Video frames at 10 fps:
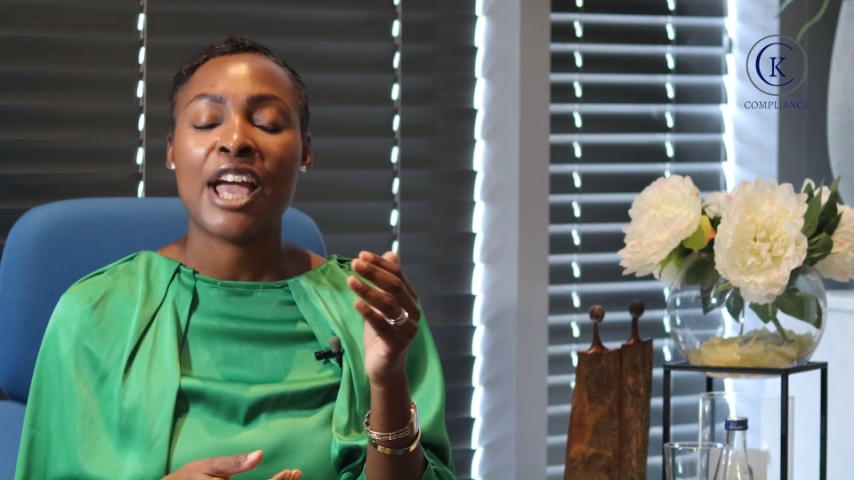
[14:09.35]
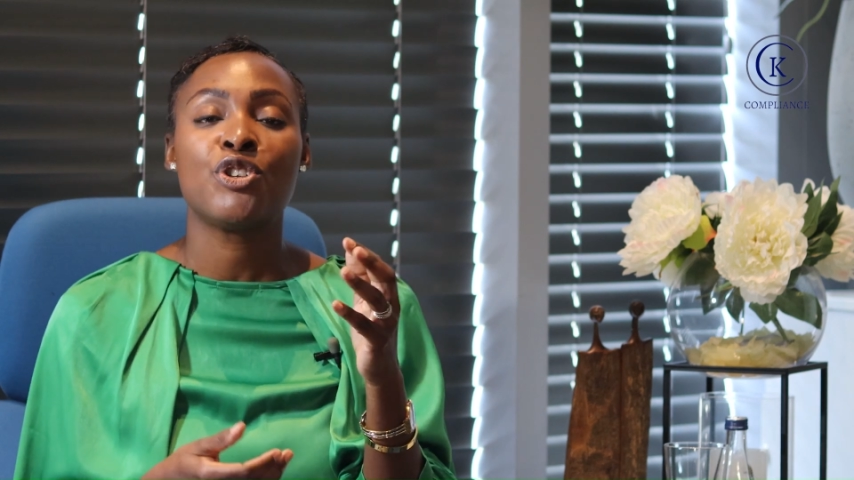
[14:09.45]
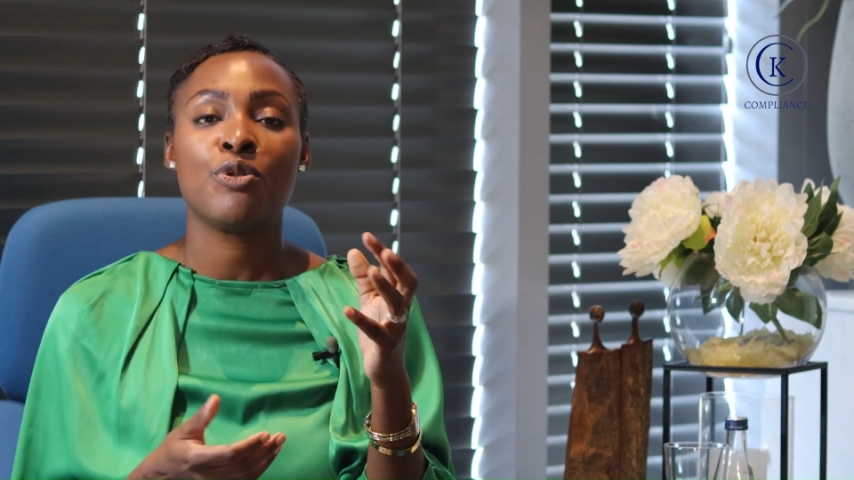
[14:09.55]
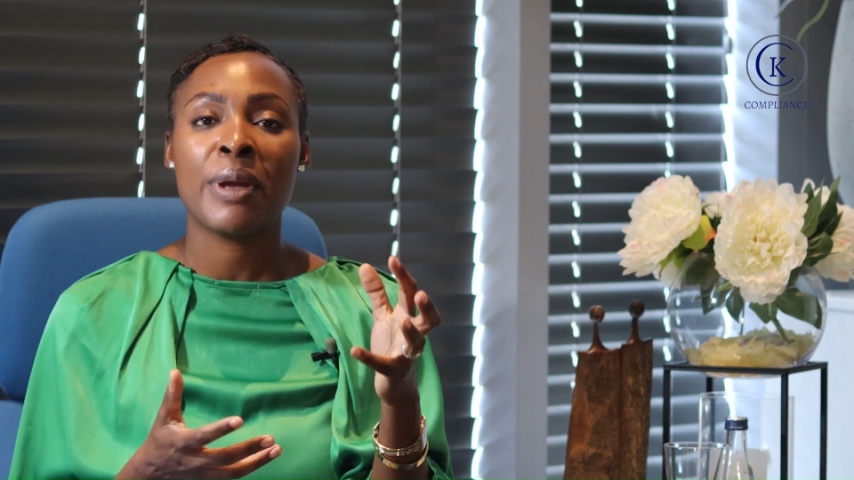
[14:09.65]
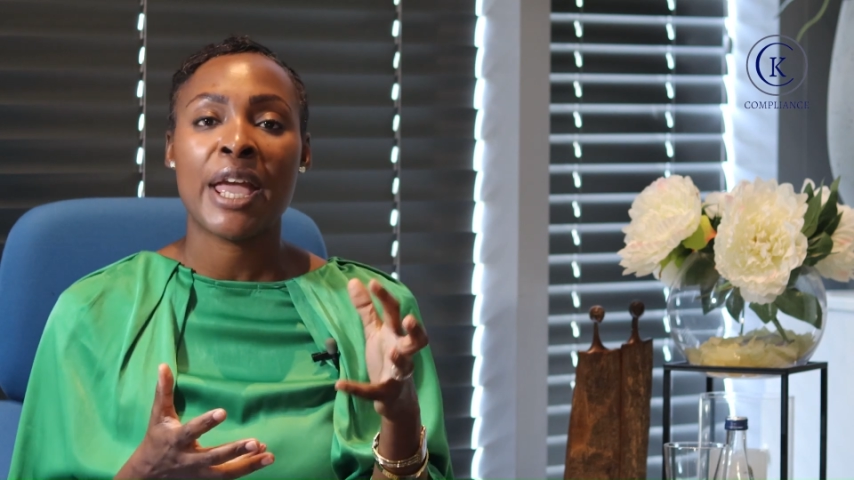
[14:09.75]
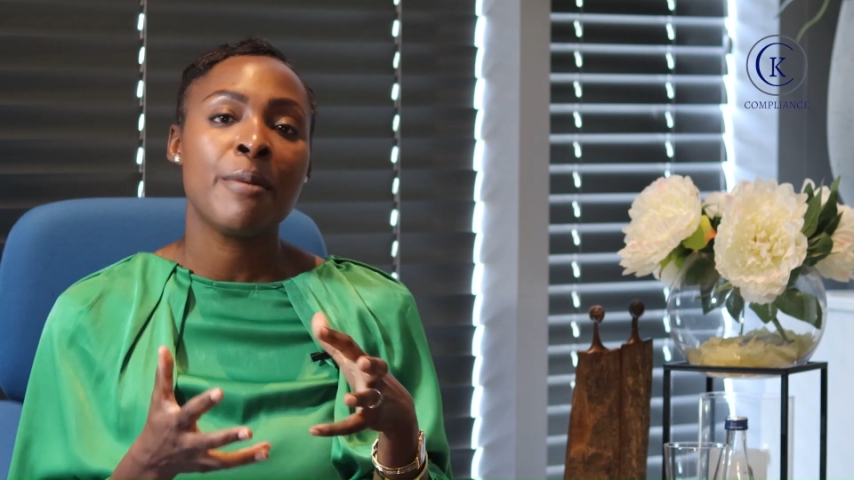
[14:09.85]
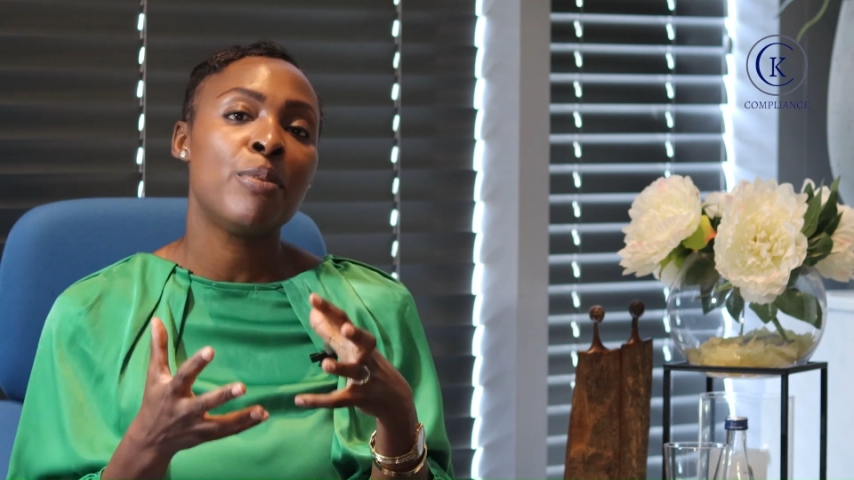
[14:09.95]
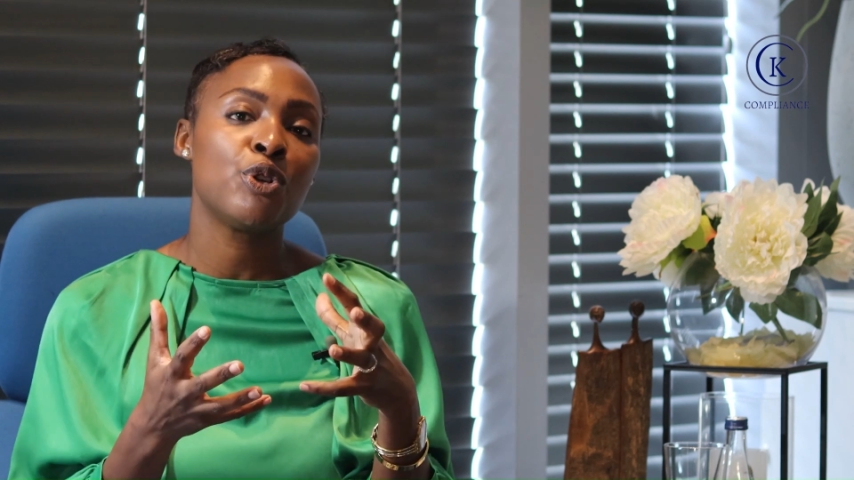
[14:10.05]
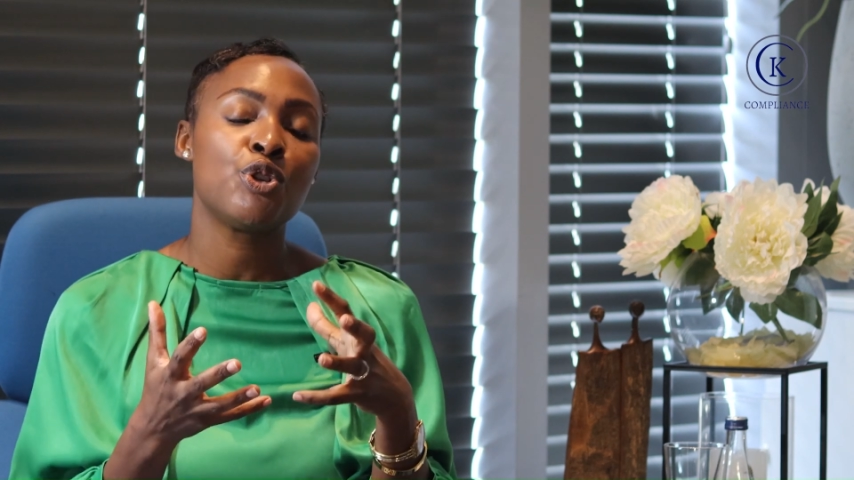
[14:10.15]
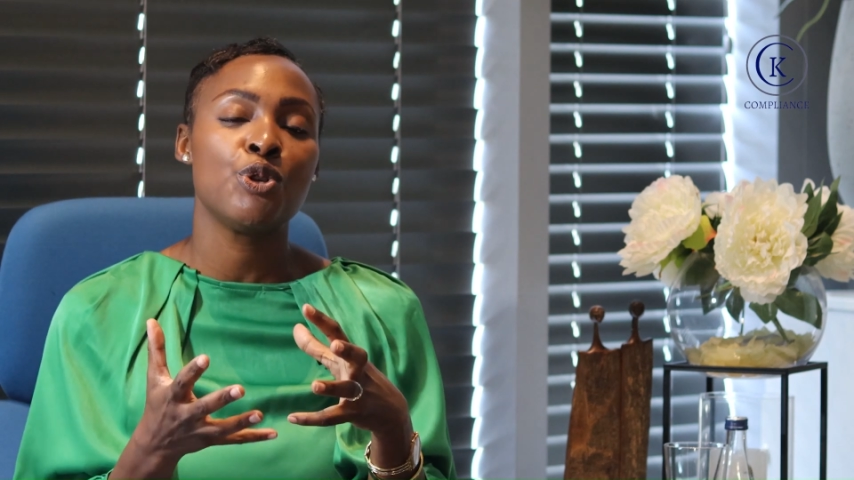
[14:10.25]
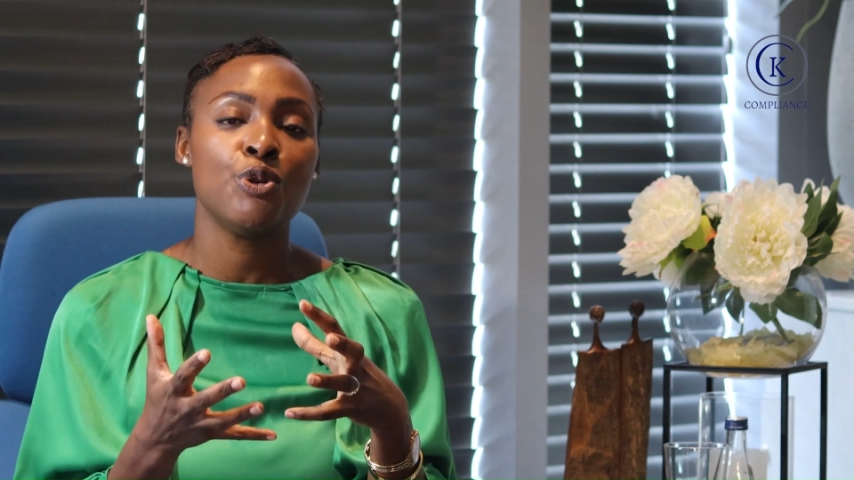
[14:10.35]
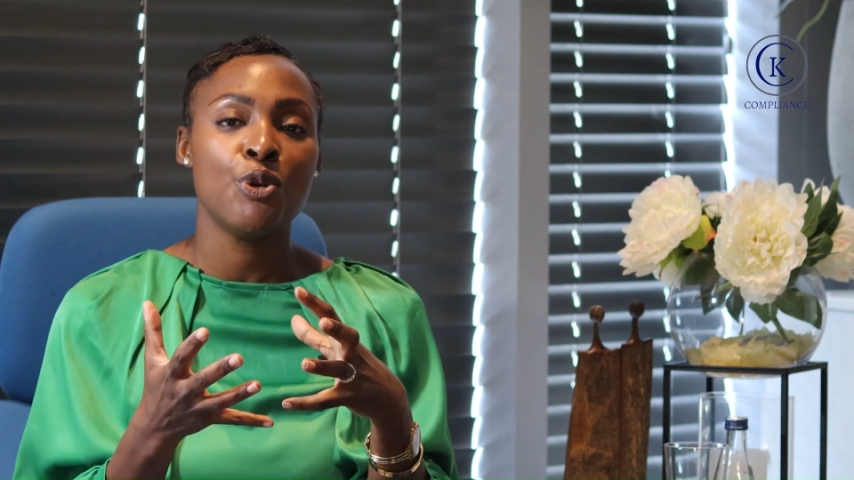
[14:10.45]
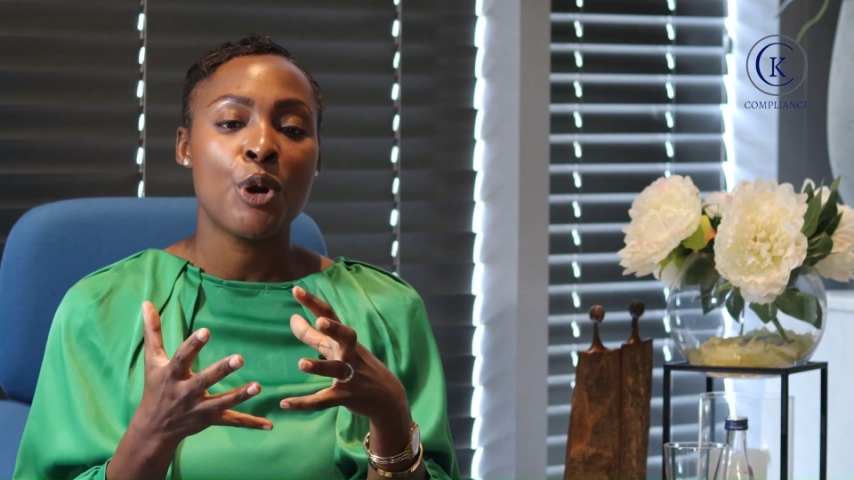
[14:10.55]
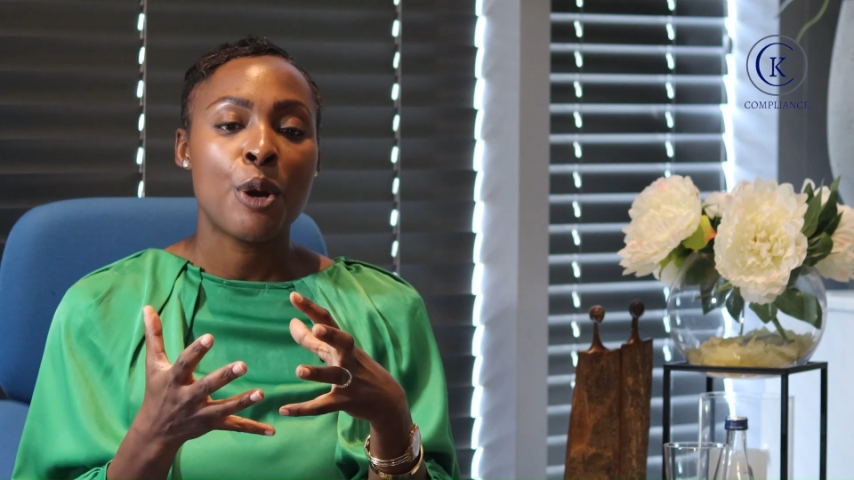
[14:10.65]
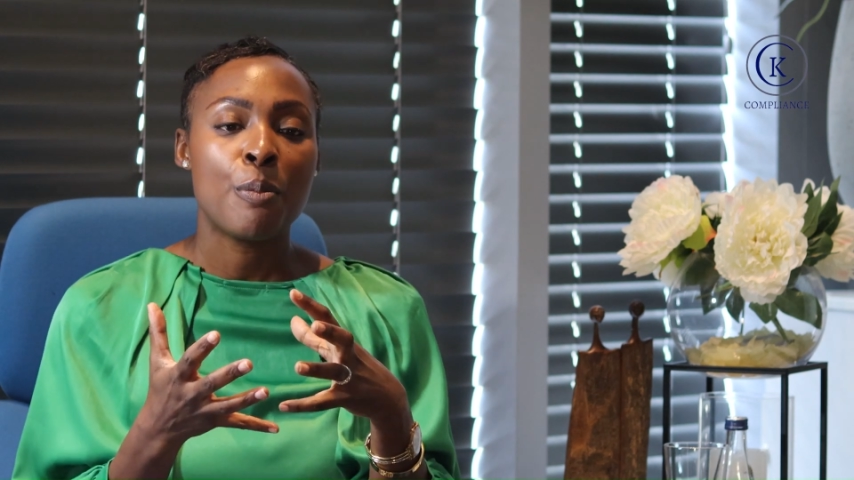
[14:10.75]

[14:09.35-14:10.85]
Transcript: and to be able to